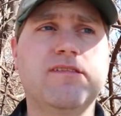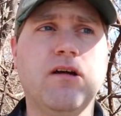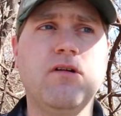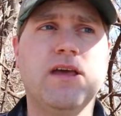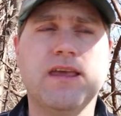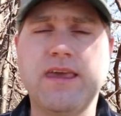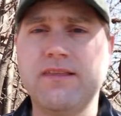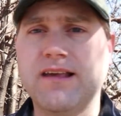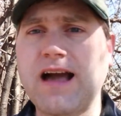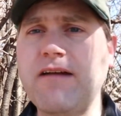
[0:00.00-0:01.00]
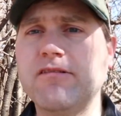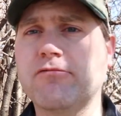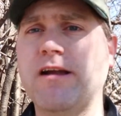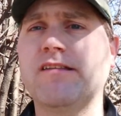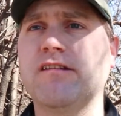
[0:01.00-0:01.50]
So he, the guy was
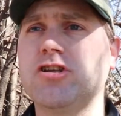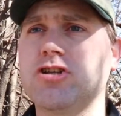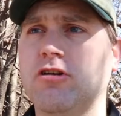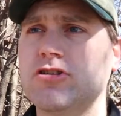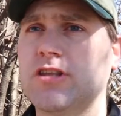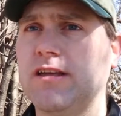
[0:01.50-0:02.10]
raised in a church